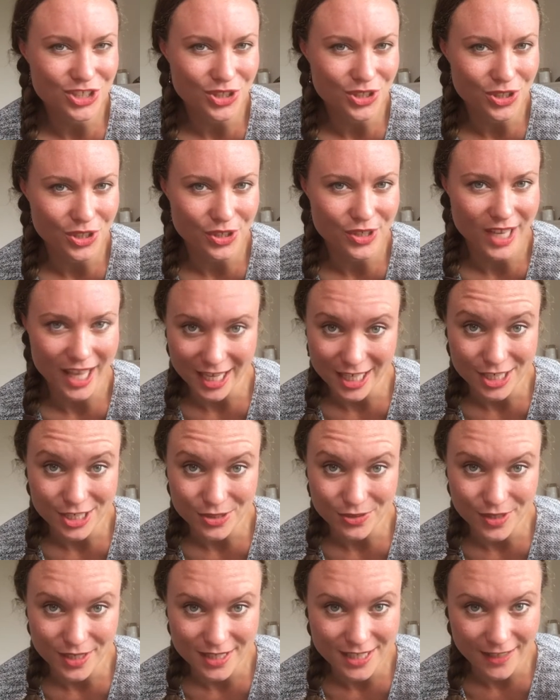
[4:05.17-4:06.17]
to learn how to
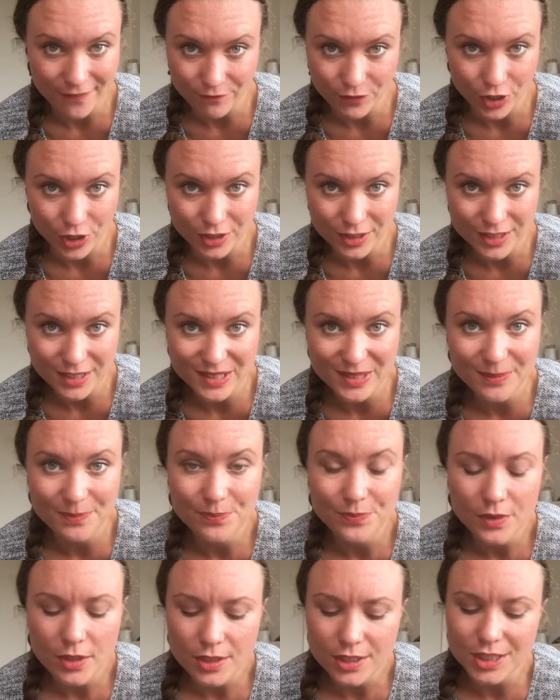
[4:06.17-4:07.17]
do this at first.
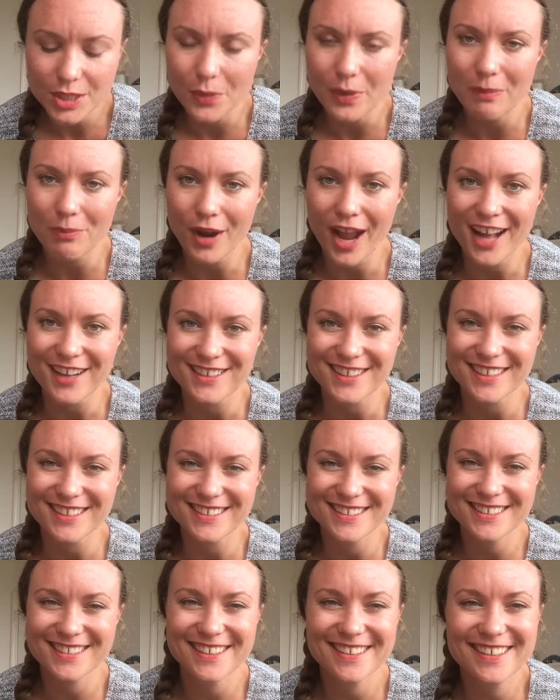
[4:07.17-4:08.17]
So we
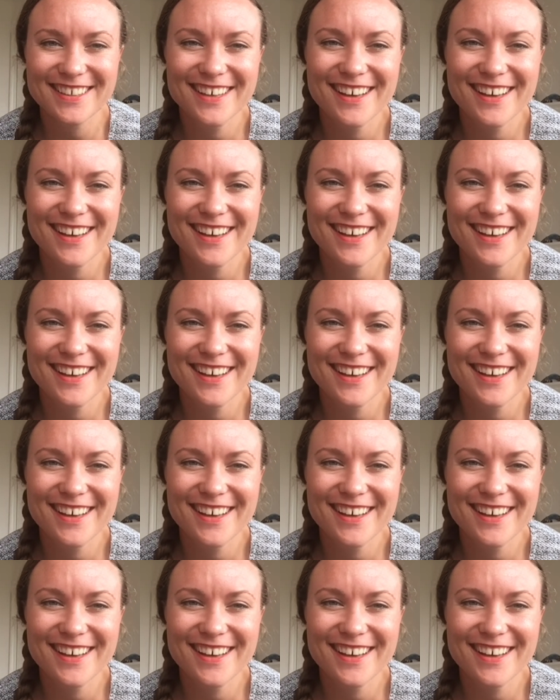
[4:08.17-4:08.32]
practice.